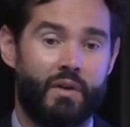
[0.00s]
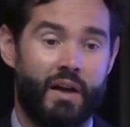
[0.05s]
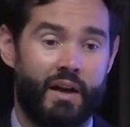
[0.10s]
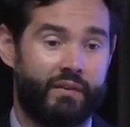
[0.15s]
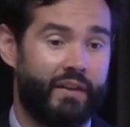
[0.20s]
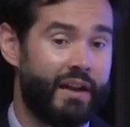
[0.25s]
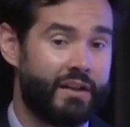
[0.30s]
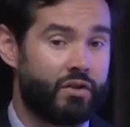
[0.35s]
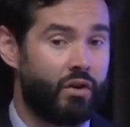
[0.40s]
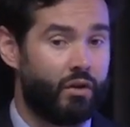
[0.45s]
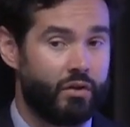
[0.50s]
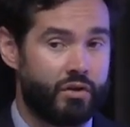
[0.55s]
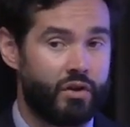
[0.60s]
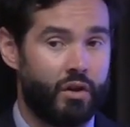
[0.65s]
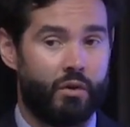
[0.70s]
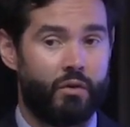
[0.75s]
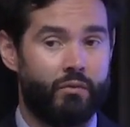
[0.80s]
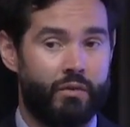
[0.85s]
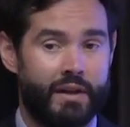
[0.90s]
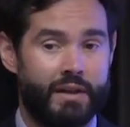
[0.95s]
that's
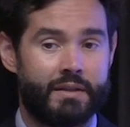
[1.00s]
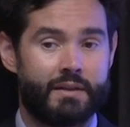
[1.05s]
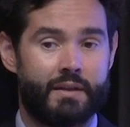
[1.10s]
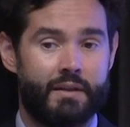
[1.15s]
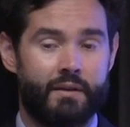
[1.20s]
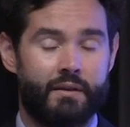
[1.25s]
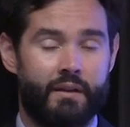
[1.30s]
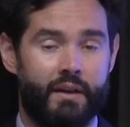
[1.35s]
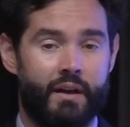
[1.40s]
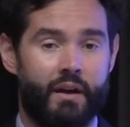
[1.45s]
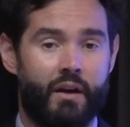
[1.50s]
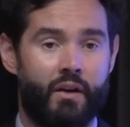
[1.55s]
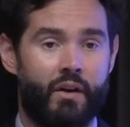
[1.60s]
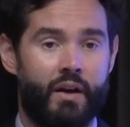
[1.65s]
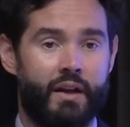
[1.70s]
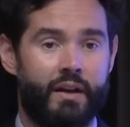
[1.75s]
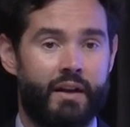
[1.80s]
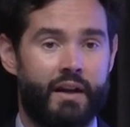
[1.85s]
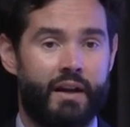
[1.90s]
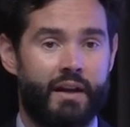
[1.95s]
also a risk, you know,
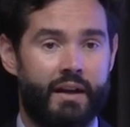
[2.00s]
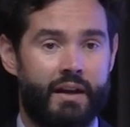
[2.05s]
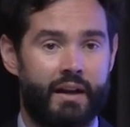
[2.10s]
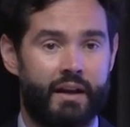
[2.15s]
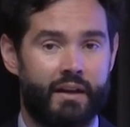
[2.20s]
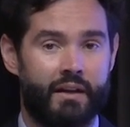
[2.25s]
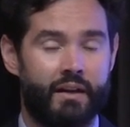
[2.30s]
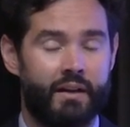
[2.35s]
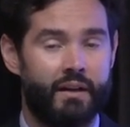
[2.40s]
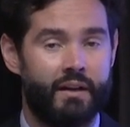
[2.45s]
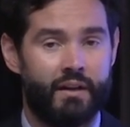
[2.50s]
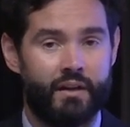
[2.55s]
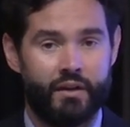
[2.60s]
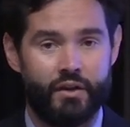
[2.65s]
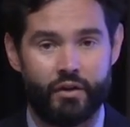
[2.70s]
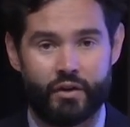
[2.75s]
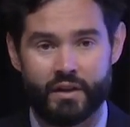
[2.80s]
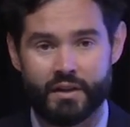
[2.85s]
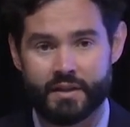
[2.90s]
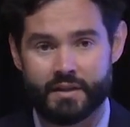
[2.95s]
and, and it can
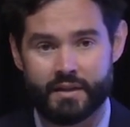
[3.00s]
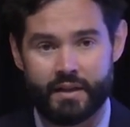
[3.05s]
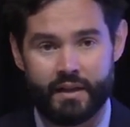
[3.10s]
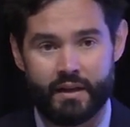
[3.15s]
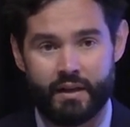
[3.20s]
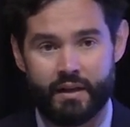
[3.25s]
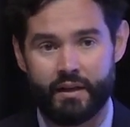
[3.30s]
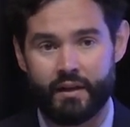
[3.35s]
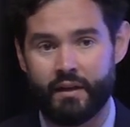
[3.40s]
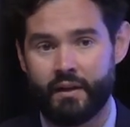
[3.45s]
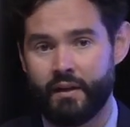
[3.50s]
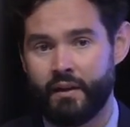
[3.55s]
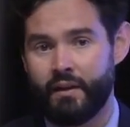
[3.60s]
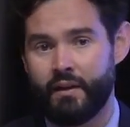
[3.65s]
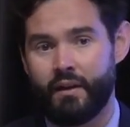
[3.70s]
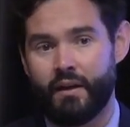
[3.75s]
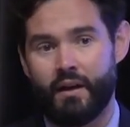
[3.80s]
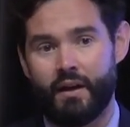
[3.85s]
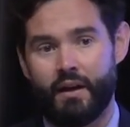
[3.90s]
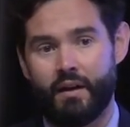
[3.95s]
you can see
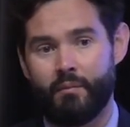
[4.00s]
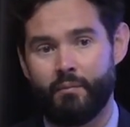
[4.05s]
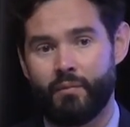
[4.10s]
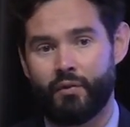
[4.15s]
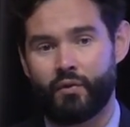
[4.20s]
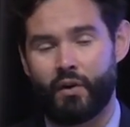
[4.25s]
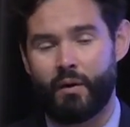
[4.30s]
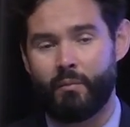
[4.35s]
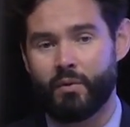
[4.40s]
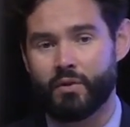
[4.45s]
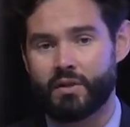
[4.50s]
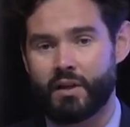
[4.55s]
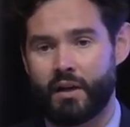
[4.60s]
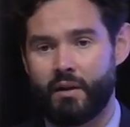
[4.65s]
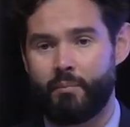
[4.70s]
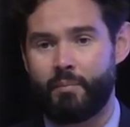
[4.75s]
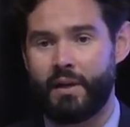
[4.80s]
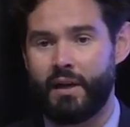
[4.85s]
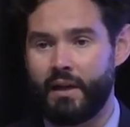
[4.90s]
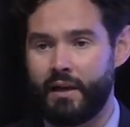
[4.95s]
um,
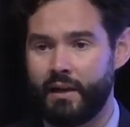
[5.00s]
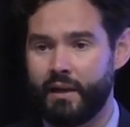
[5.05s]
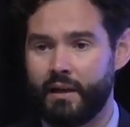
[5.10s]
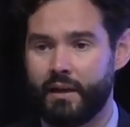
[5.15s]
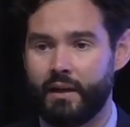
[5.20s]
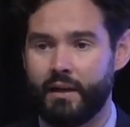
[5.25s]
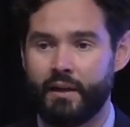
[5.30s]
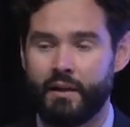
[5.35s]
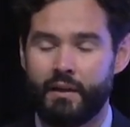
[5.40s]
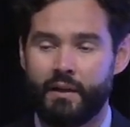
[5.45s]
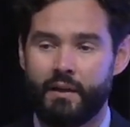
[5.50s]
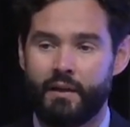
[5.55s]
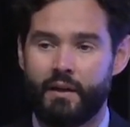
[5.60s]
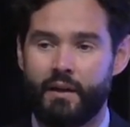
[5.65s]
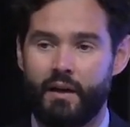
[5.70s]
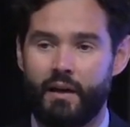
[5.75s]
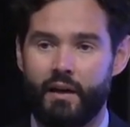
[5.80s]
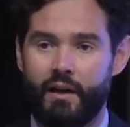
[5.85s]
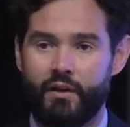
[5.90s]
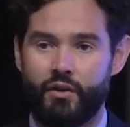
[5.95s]
thrombocytopenia
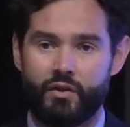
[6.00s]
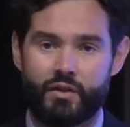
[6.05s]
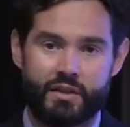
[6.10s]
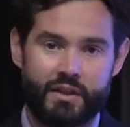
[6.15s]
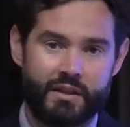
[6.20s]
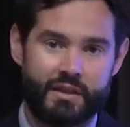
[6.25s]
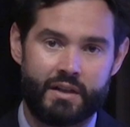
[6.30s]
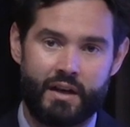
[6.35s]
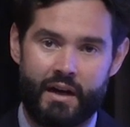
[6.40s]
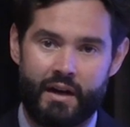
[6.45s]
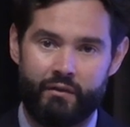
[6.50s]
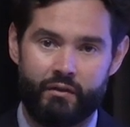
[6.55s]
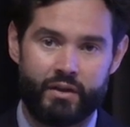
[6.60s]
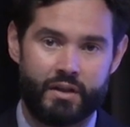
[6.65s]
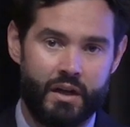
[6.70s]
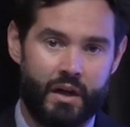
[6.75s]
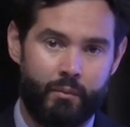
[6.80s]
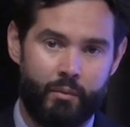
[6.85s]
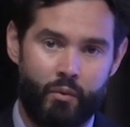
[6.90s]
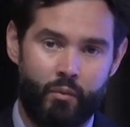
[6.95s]
uh, you, it's kind of a
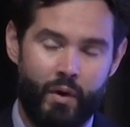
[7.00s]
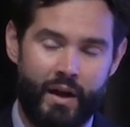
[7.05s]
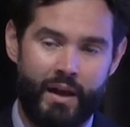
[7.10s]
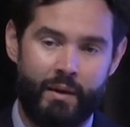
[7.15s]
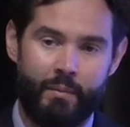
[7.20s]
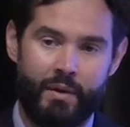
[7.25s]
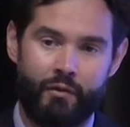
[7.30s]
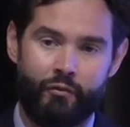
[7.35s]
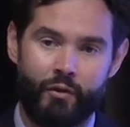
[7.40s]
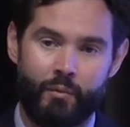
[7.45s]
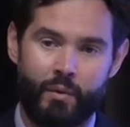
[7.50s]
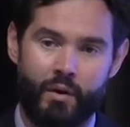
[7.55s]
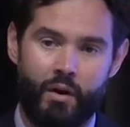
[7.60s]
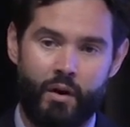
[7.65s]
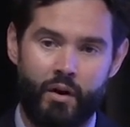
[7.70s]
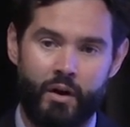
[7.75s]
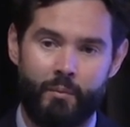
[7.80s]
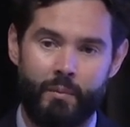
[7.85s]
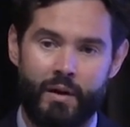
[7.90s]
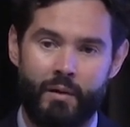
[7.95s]
double whammy from a
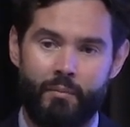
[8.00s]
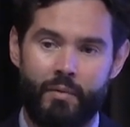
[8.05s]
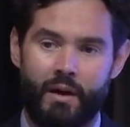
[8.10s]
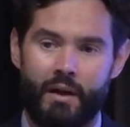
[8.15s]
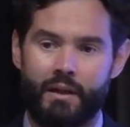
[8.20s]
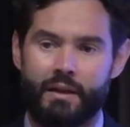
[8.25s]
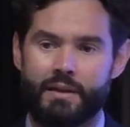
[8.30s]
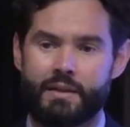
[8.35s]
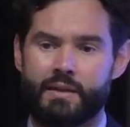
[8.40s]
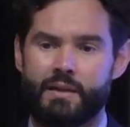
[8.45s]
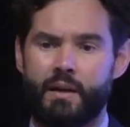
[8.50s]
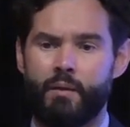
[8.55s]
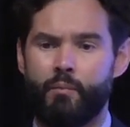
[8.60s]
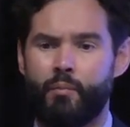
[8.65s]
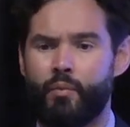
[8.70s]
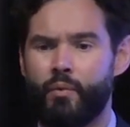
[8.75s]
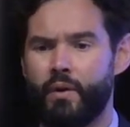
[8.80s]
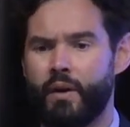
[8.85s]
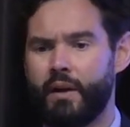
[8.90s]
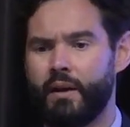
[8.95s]
cardiometabolic
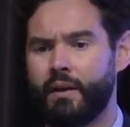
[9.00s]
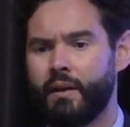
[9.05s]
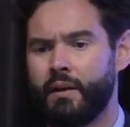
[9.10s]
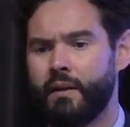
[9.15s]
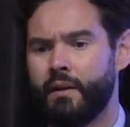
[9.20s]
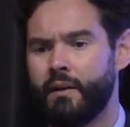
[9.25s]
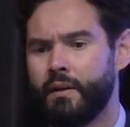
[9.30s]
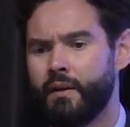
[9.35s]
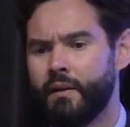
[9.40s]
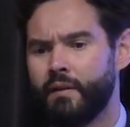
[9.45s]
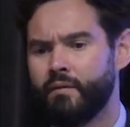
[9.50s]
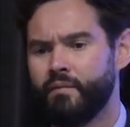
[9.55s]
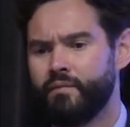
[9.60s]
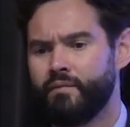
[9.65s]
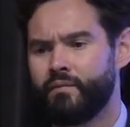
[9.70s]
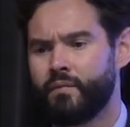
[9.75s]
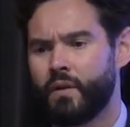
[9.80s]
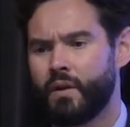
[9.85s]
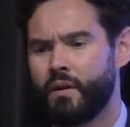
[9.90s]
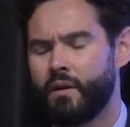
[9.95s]
standpoint.
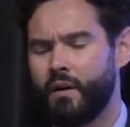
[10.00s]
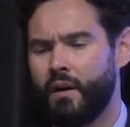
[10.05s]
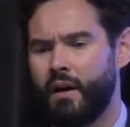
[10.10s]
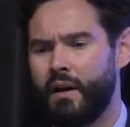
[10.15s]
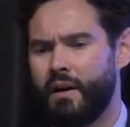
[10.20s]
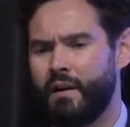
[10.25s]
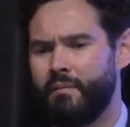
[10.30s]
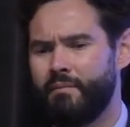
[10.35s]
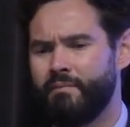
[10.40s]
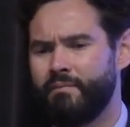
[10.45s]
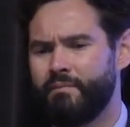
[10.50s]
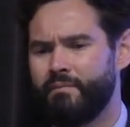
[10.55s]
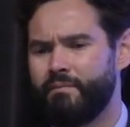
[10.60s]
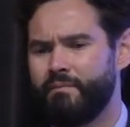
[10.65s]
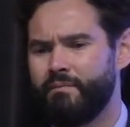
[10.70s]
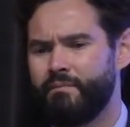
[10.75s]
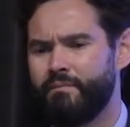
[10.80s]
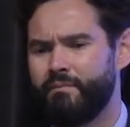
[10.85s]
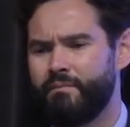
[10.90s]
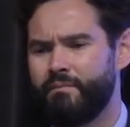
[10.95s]
Um,